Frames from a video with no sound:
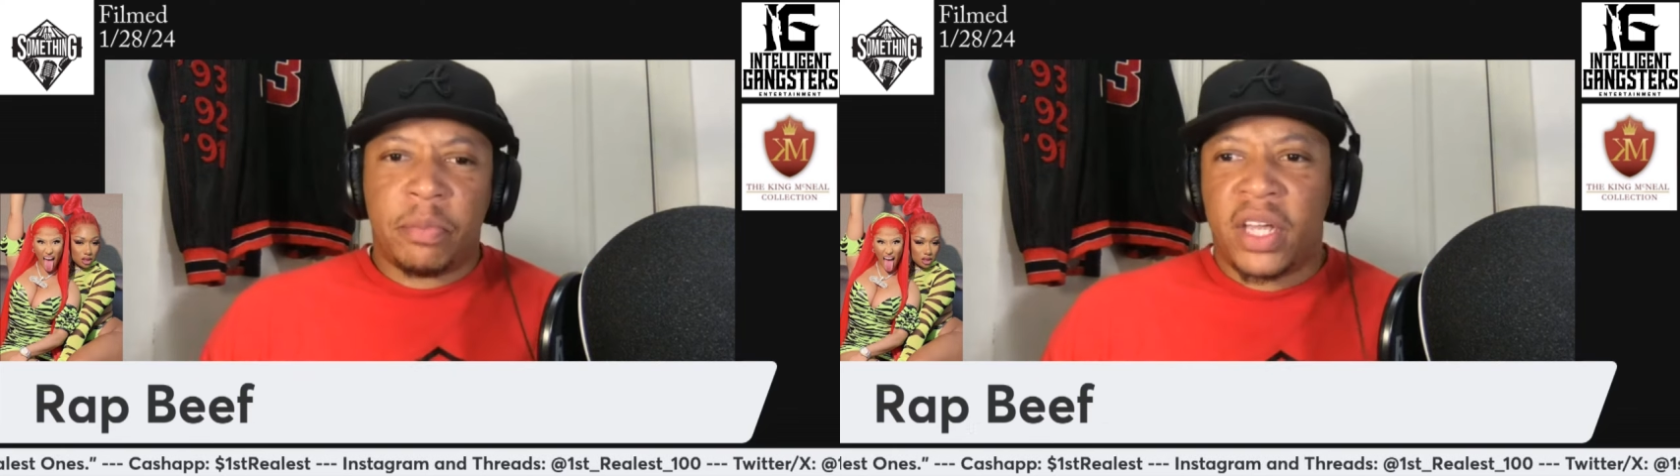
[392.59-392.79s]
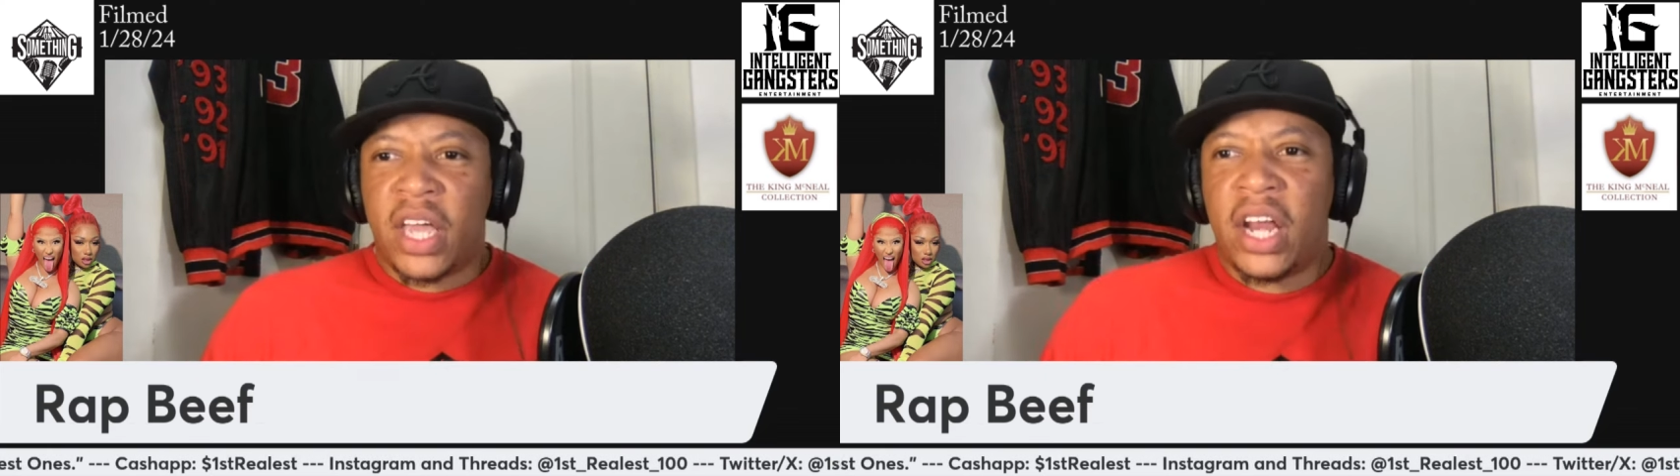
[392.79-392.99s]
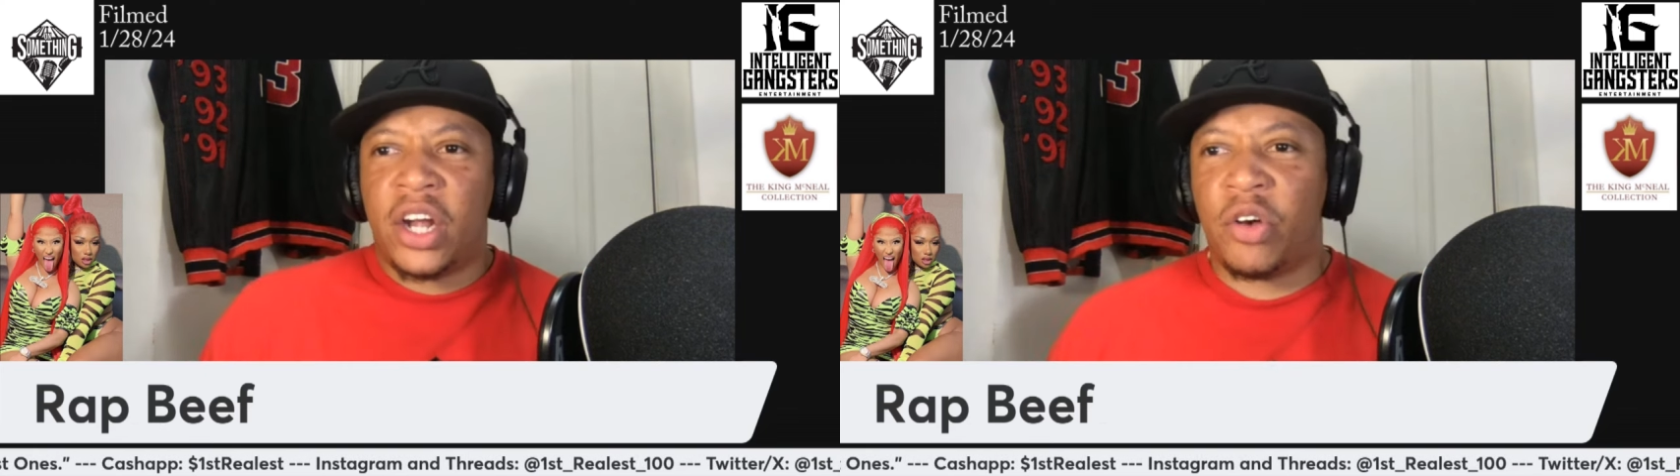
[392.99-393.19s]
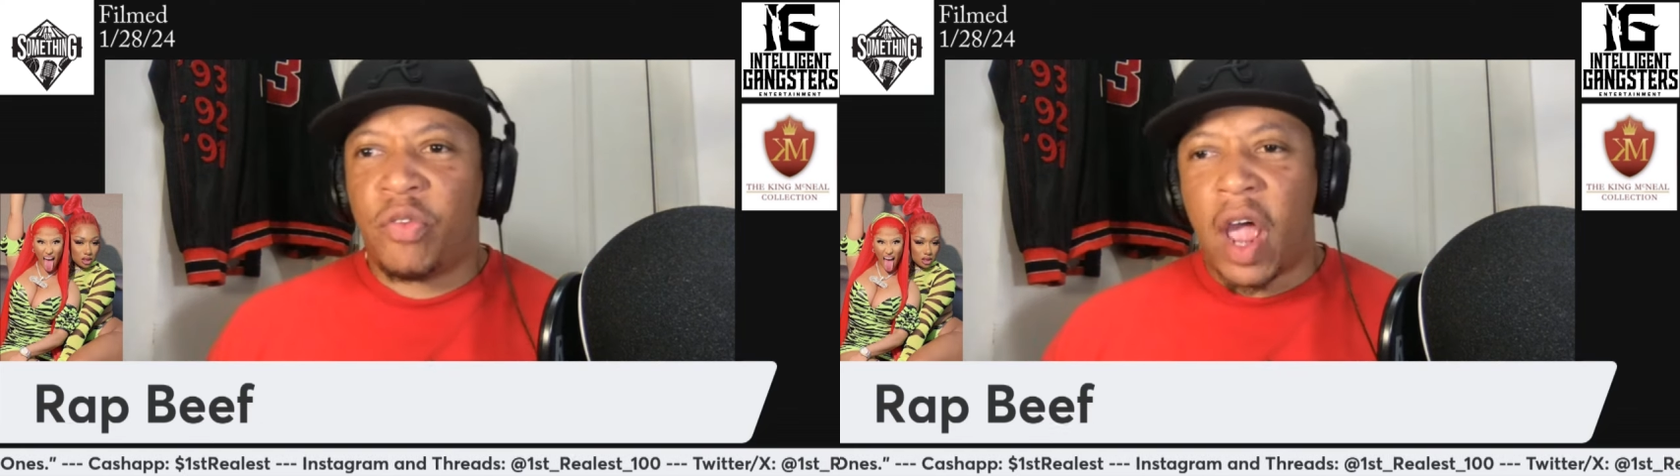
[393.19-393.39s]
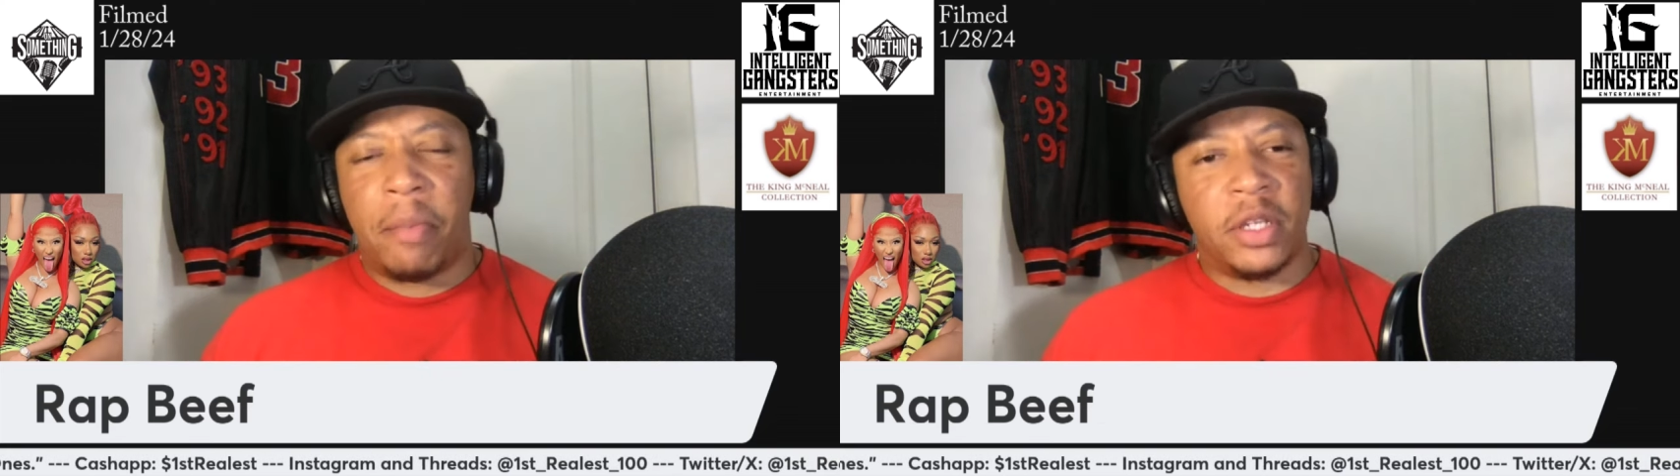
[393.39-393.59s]
beginning of
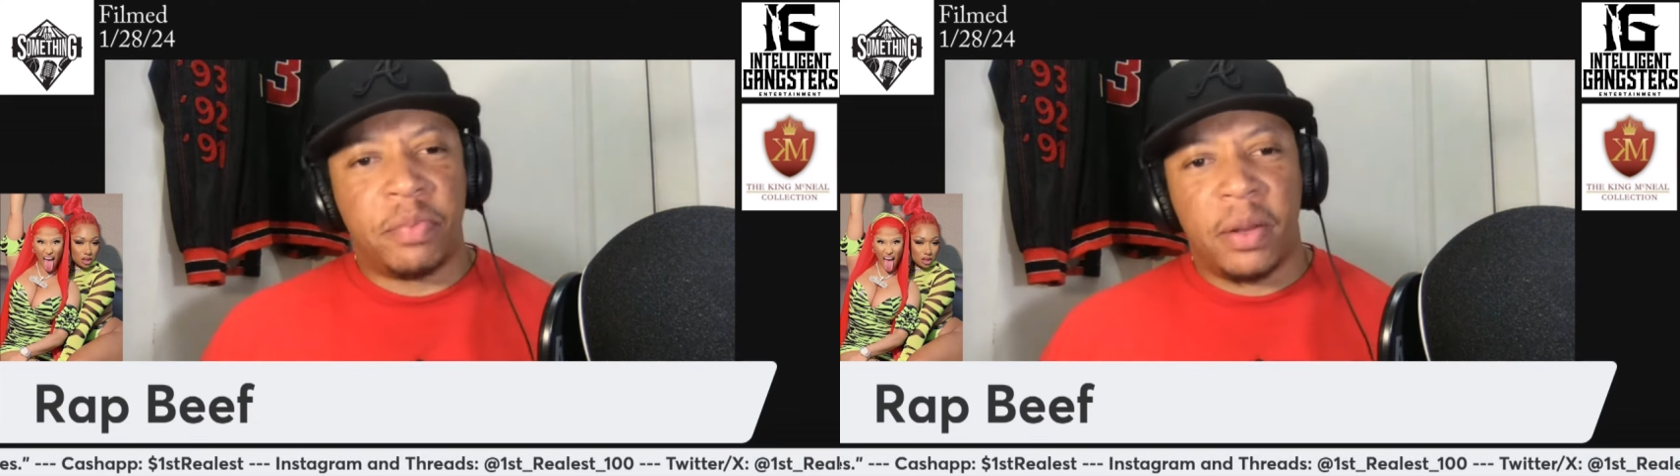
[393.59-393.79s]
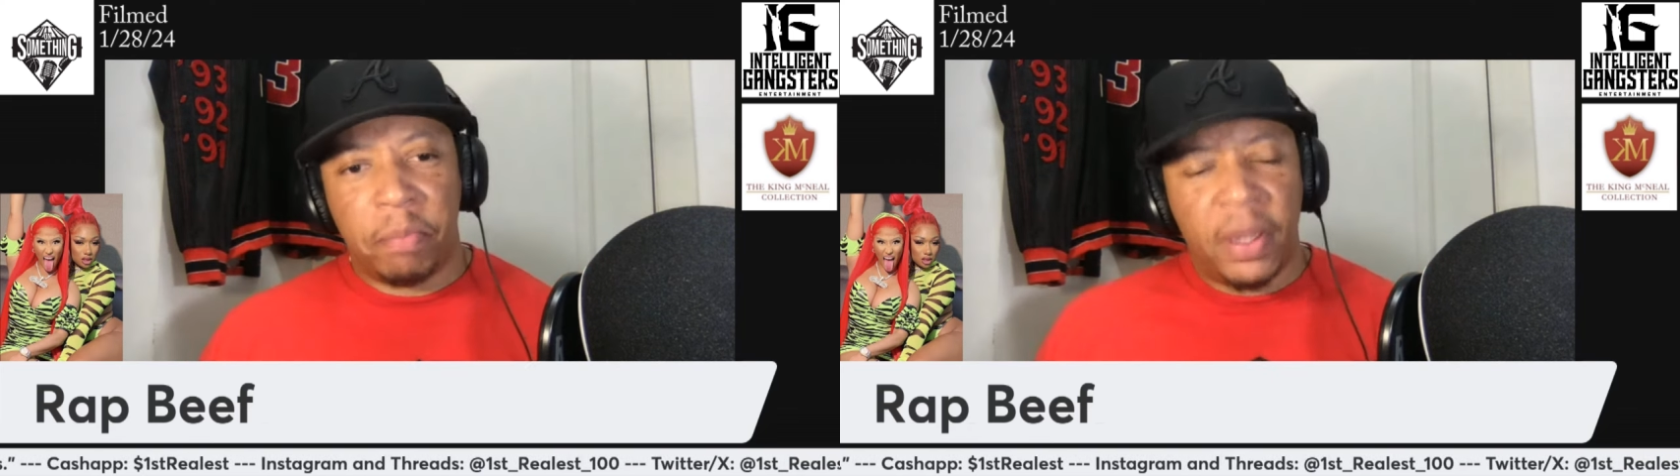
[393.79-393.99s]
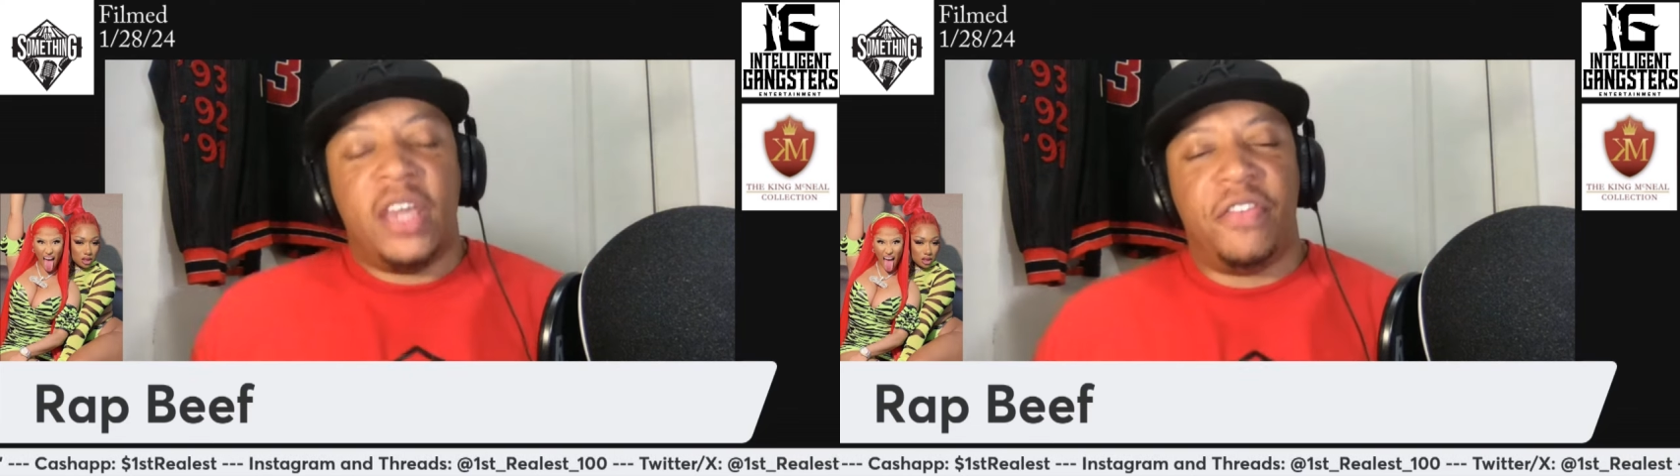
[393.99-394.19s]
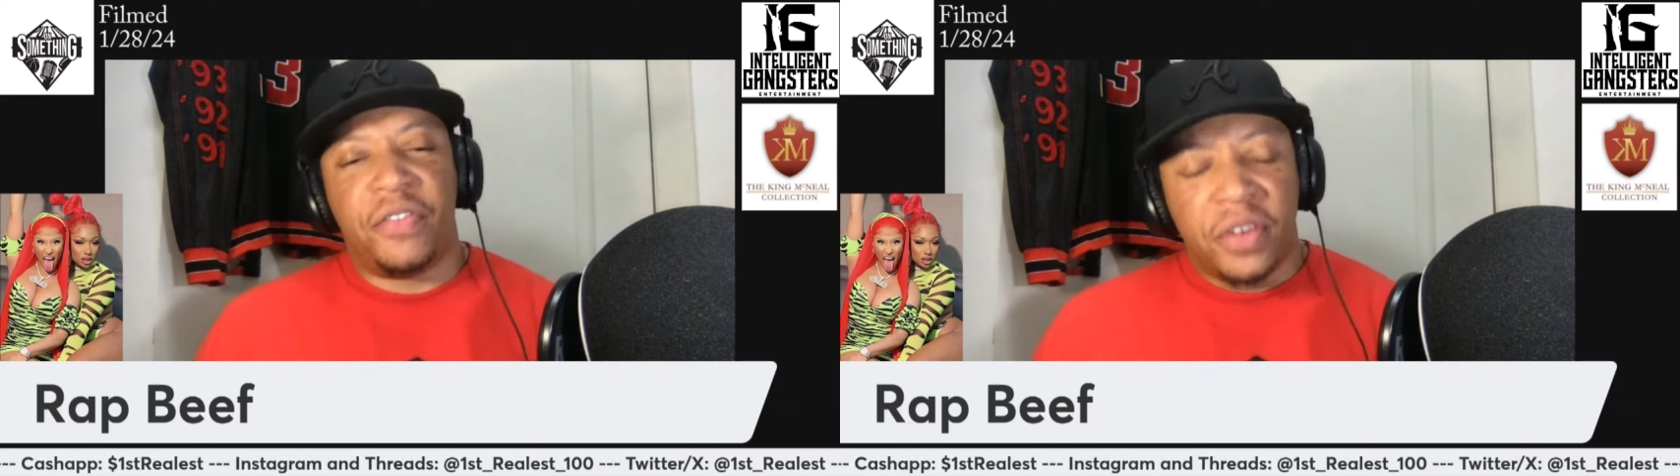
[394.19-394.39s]
rap, it's been beef.